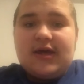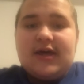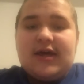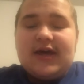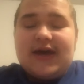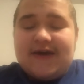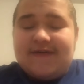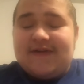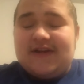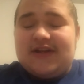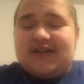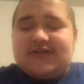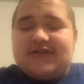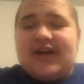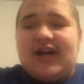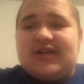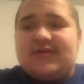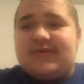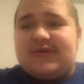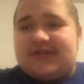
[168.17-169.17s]
If that's what you
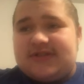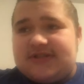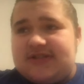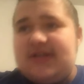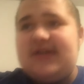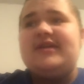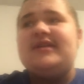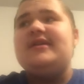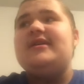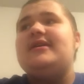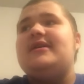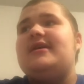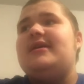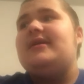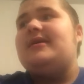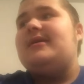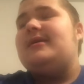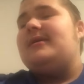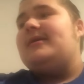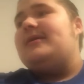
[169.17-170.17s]
guys want to see.
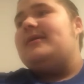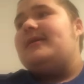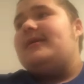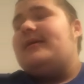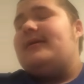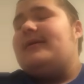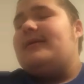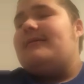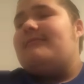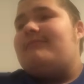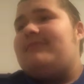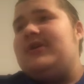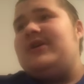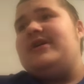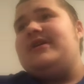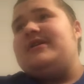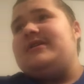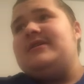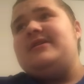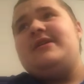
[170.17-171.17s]

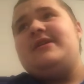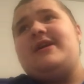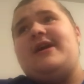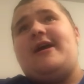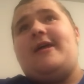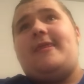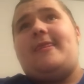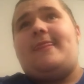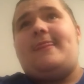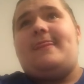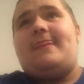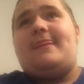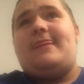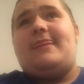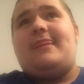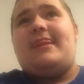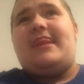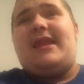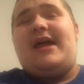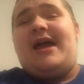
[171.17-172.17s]
But yeah,
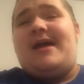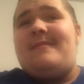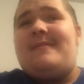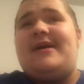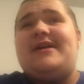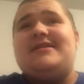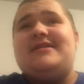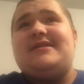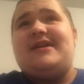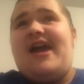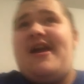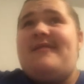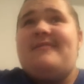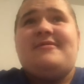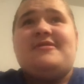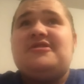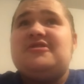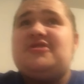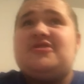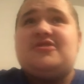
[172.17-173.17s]
I
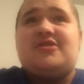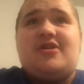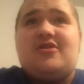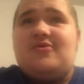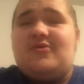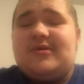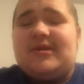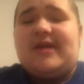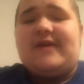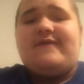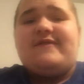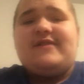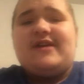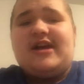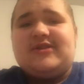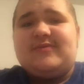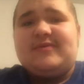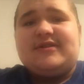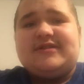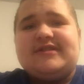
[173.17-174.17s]
could start doing that if you
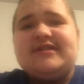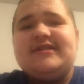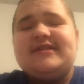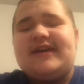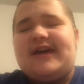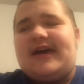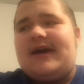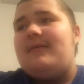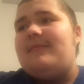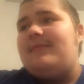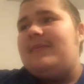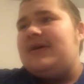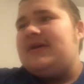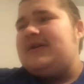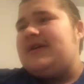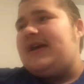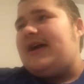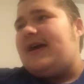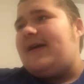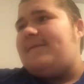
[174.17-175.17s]
guys want to see that. But
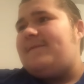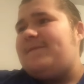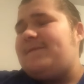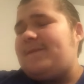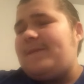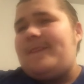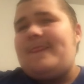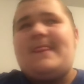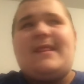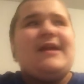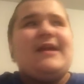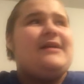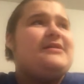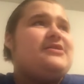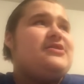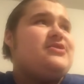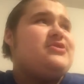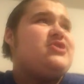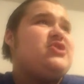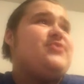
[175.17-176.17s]
yeah.
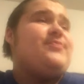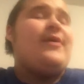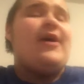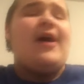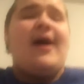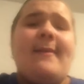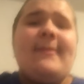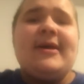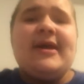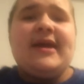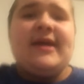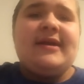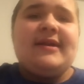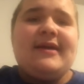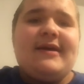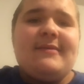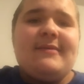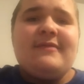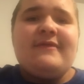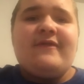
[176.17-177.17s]
So the pomade,
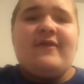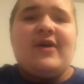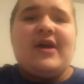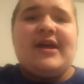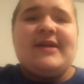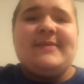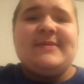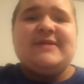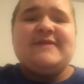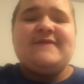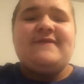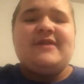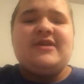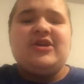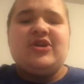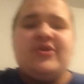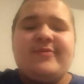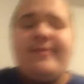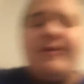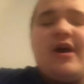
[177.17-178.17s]
before I end this
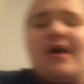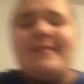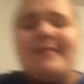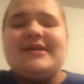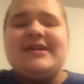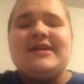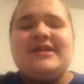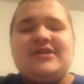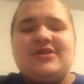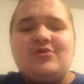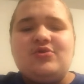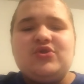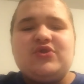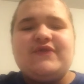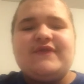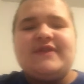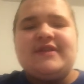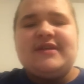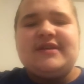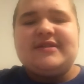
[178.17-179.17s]
video, the pomade I used
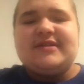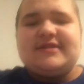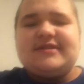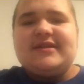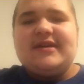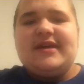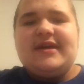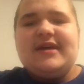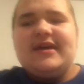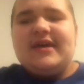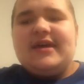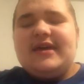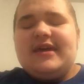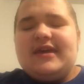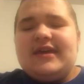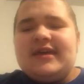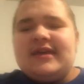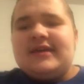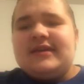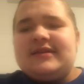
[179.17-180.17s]
for this
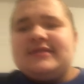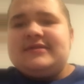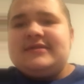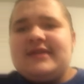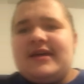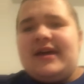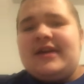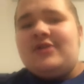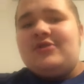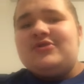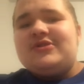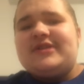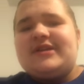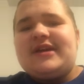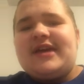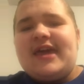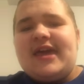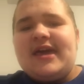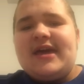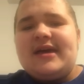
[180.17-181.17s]
is I used a
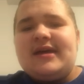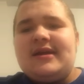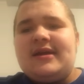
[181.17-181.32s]
can